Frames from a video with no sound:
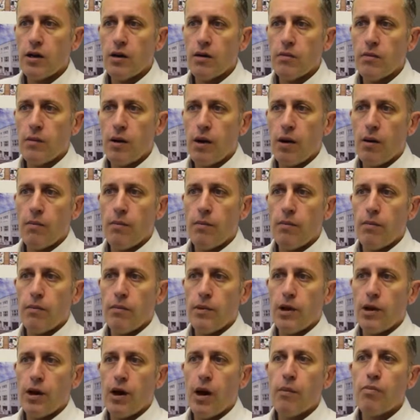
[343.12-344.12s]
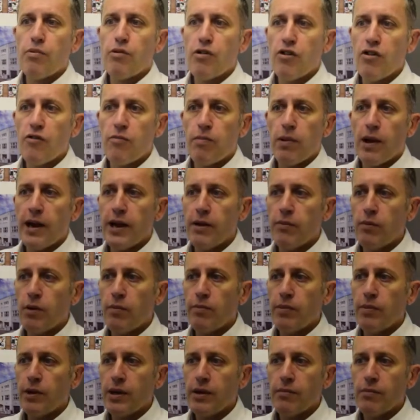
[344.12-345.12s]
approved planning would
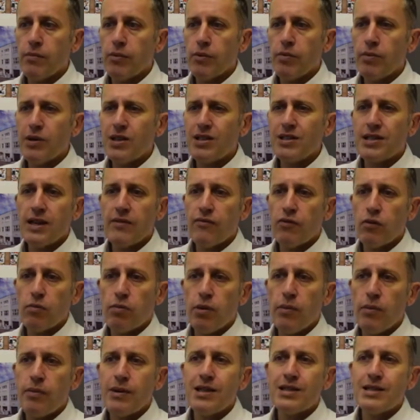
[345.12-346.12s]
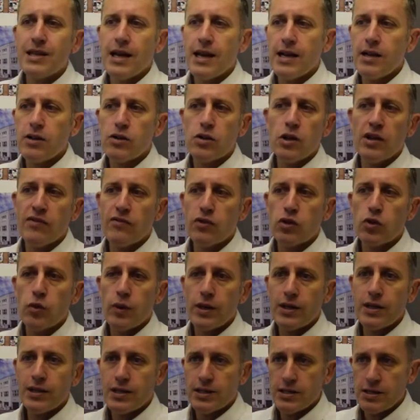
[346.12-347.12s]
be several, probably 10, even
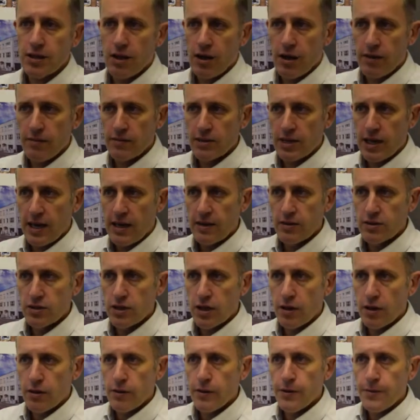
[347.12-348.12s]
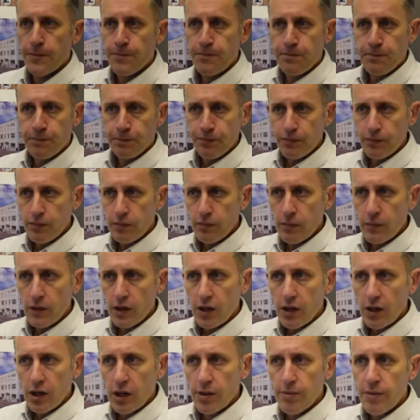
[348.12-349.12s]
20 times that. So
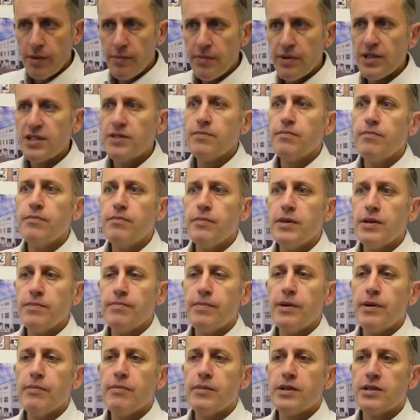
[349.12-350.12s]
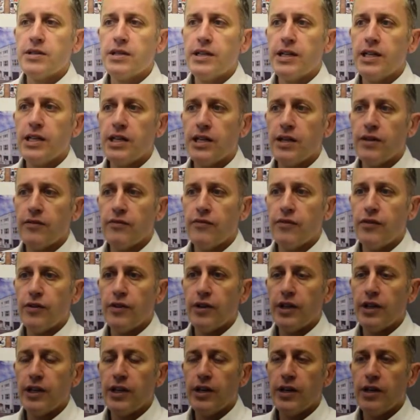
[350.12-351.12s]
it can be a bit misleading, and for
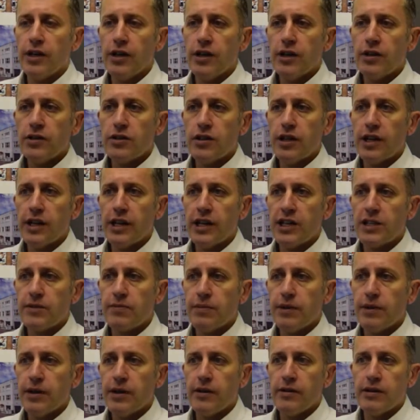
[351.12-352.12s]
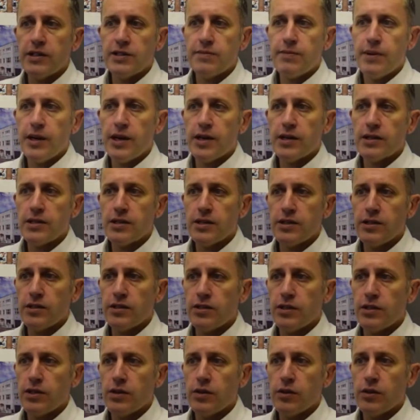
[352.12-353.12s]
the inexperienced person
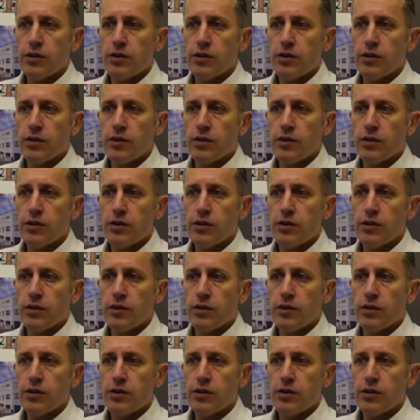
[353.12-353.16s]
to